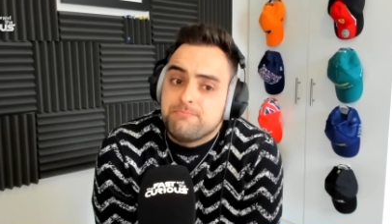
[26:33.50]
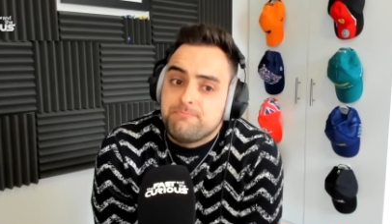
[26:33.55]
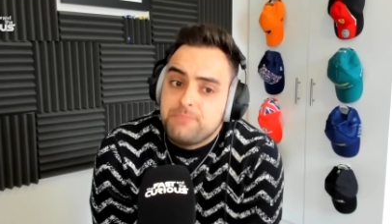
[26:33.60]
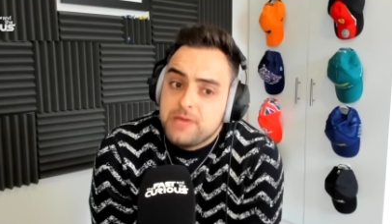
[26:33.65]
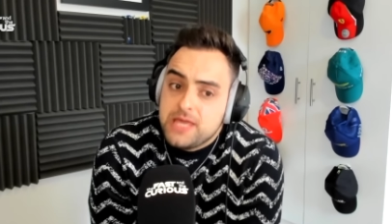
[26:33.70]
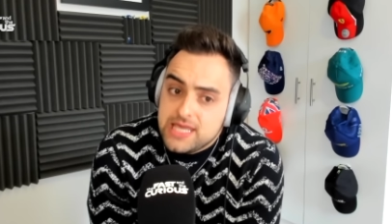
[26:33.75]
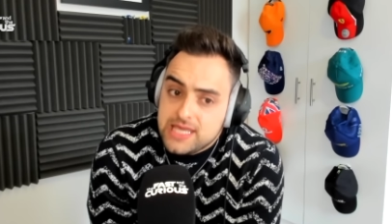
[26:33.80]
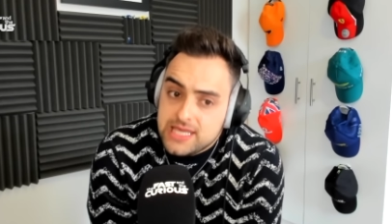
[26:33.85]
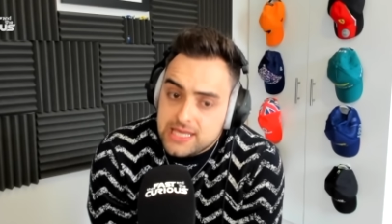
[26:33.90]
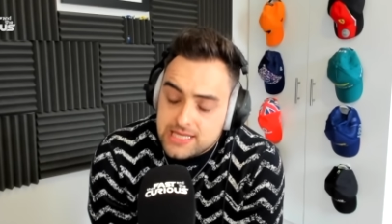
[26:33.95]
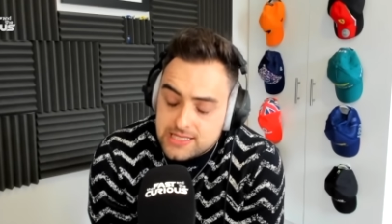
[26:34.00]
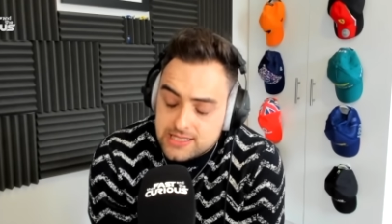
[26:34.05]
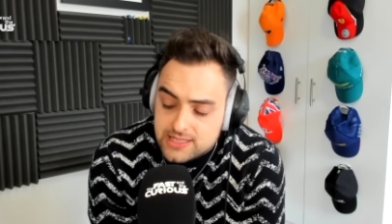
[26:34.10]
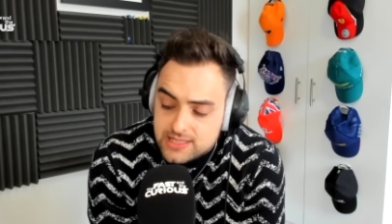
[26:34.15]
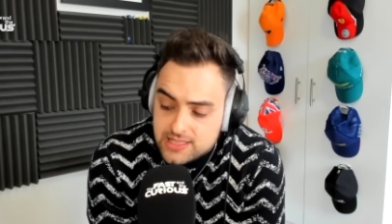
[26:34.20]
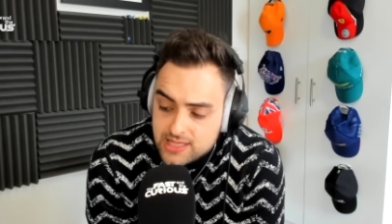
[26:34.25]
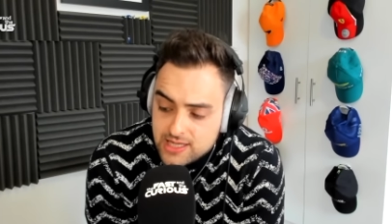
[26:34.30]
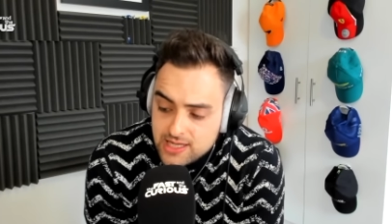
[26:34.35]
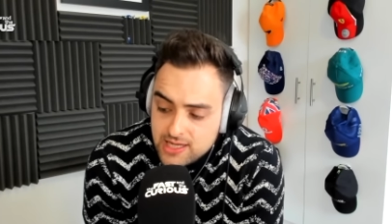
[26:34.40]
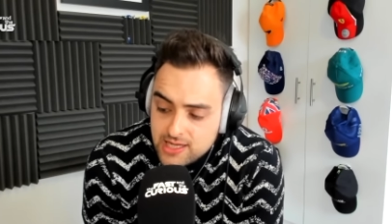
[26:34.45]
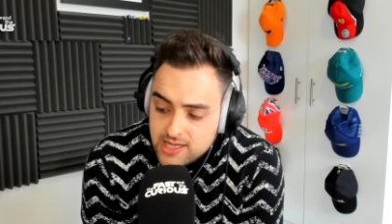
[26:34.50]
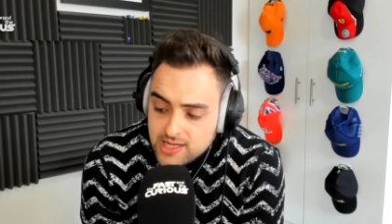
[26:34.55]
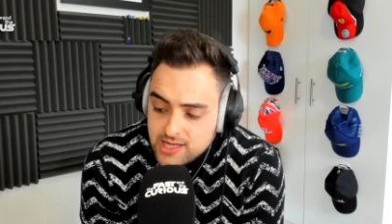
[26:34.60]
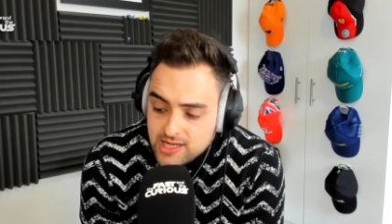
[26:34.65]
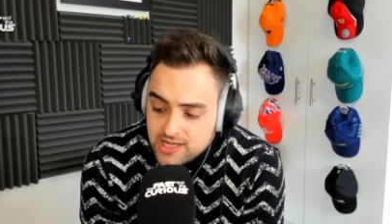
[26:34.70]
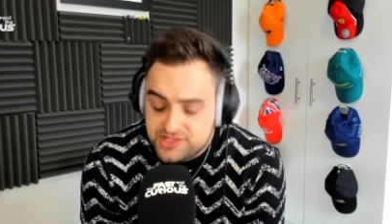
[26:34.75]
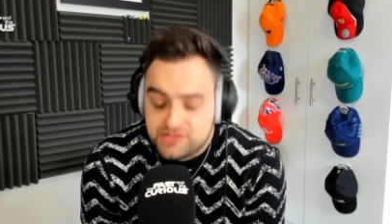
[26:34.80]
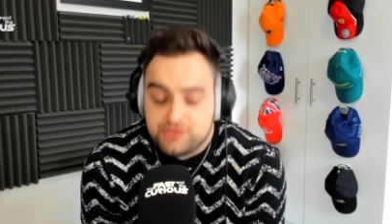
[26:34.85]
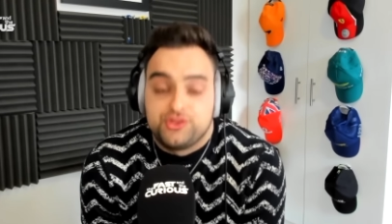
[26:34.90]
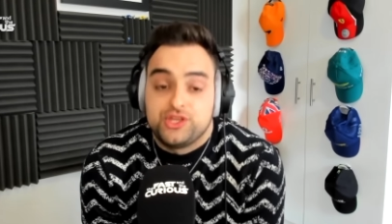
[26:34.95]
been. I
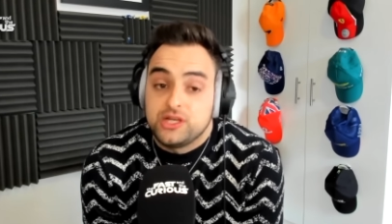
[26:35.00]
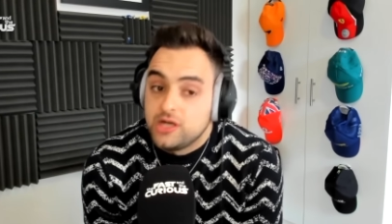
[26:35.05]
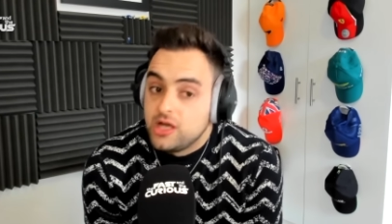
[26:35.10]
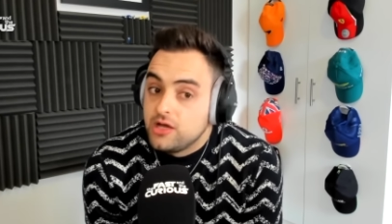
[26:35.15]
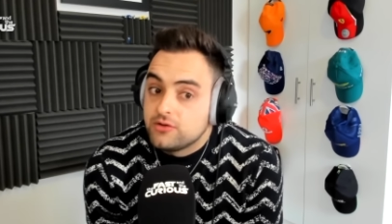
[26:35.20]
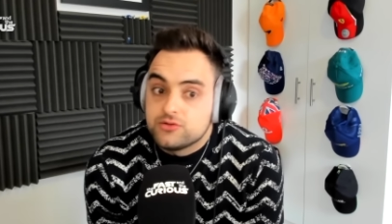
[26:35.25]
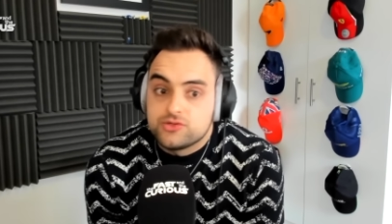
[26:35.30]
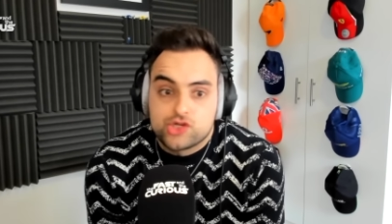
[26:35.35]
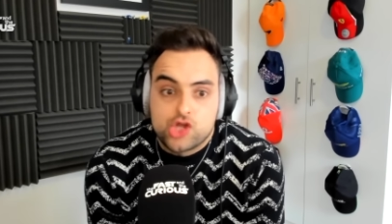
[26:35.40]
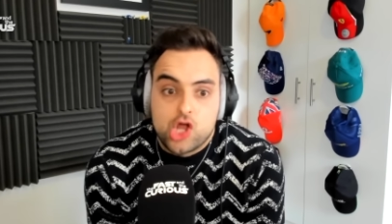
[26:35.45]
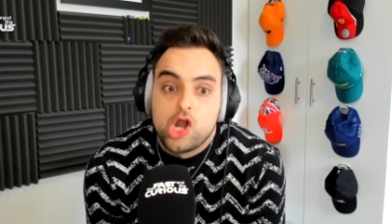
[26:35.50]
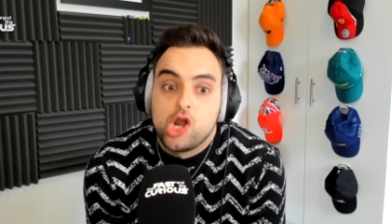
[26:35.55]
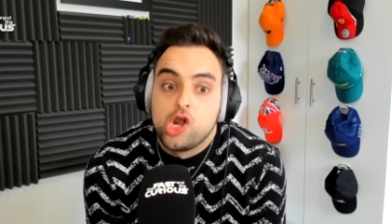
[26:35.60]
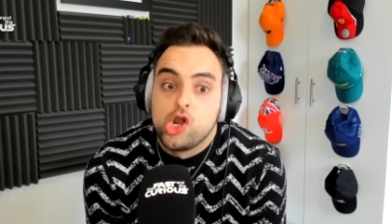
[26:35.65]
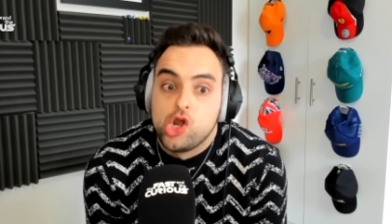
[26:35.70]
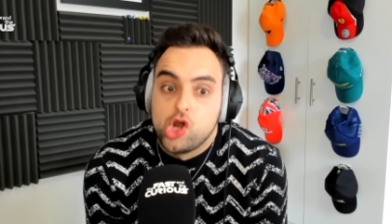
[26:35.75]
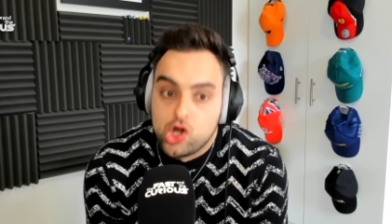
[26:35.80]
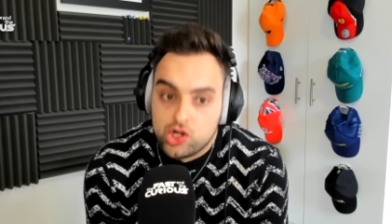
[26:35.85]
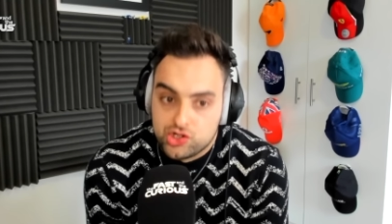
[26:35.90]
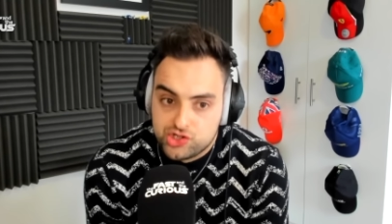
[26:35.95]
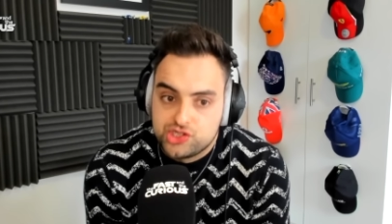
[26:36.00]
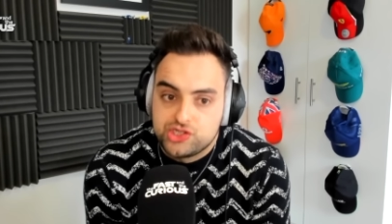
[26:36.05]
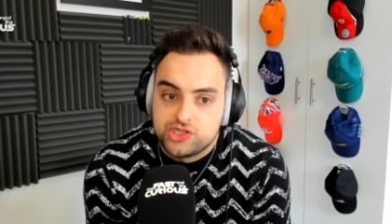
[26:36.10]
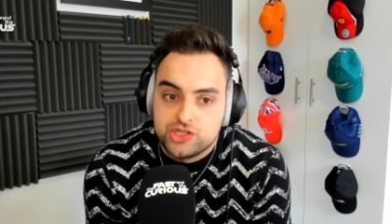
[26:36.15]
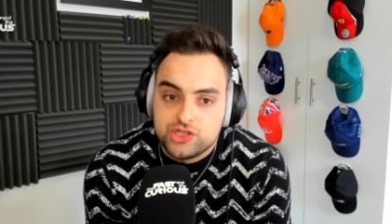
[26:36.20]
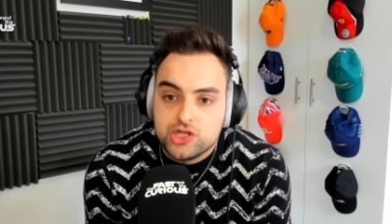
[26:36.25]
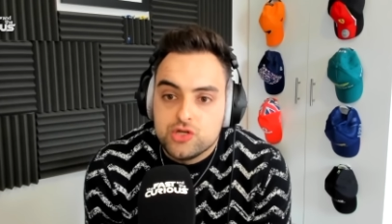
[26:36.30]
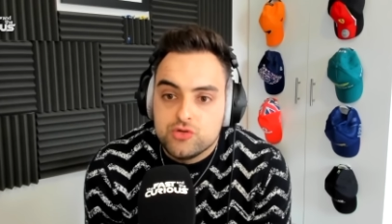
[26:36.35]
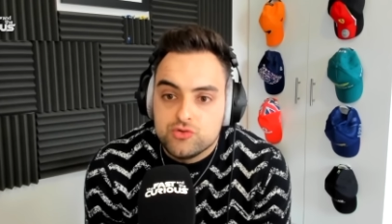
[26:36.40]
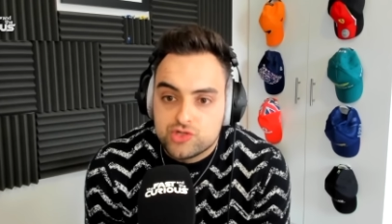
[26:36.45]
still think Logan's got a lot to
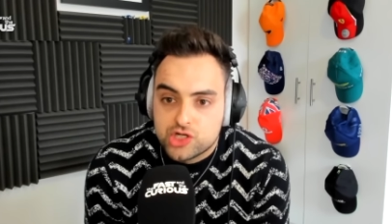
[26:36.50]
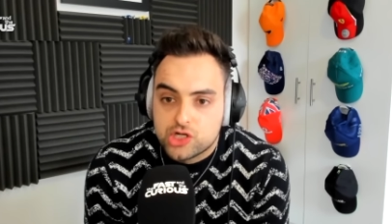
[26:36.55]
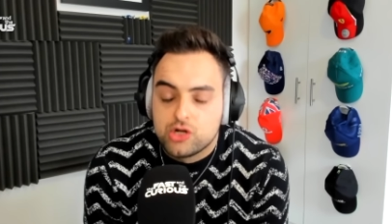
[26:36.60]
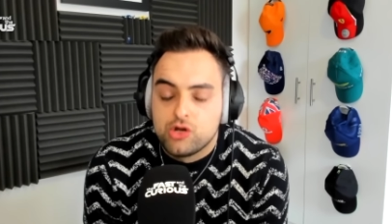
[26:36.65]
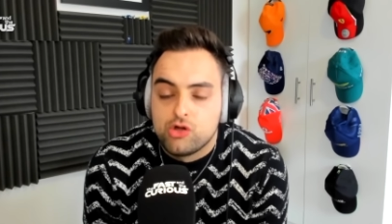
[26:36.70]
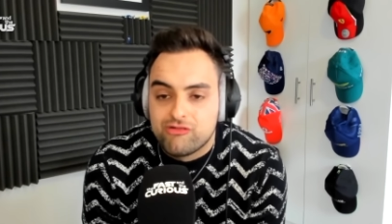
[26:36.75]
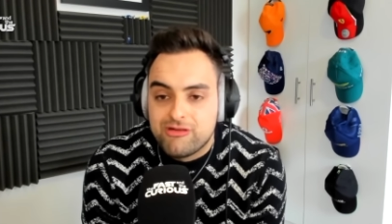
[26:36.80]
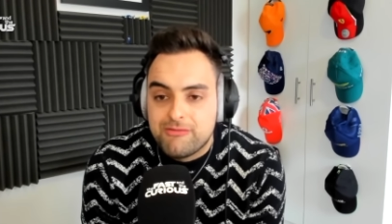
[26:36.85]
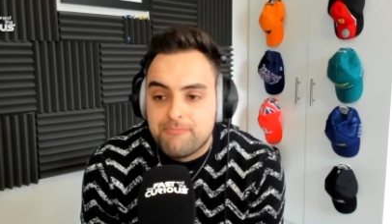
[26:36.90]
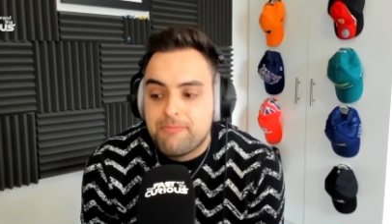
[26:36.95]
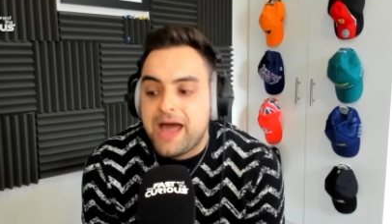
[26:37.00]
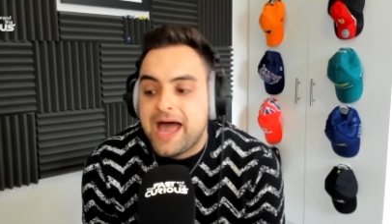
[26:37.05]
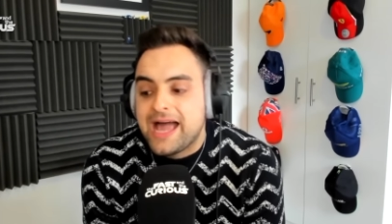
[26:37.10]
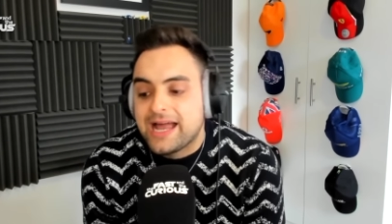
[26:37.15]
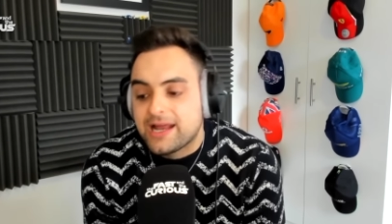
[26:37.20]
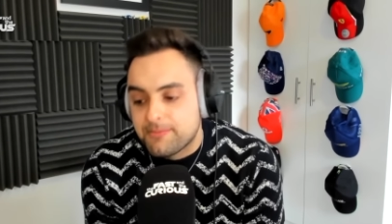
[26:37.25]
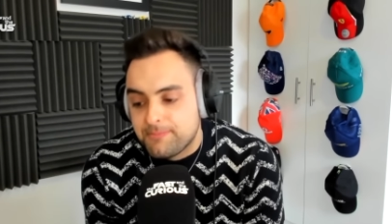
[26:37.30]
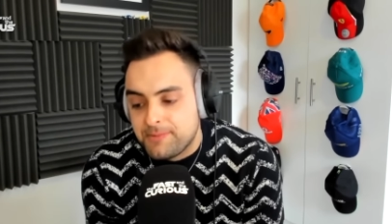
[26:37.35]
do to claw it back,